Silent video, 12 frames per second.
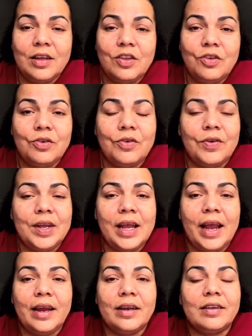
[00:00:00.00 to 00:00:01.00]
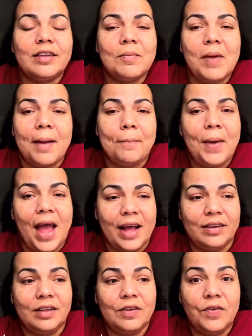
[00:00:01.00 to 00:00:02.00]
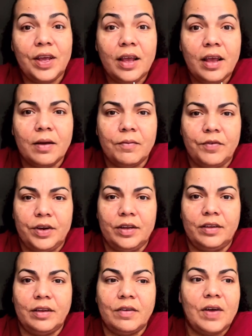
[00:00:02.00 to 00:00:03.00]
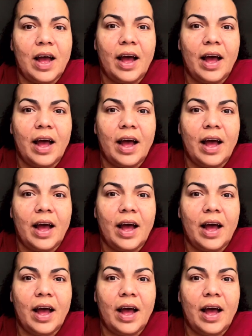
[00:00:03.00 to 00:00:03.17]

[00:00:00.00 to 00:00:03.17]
to create some passive income for yourself.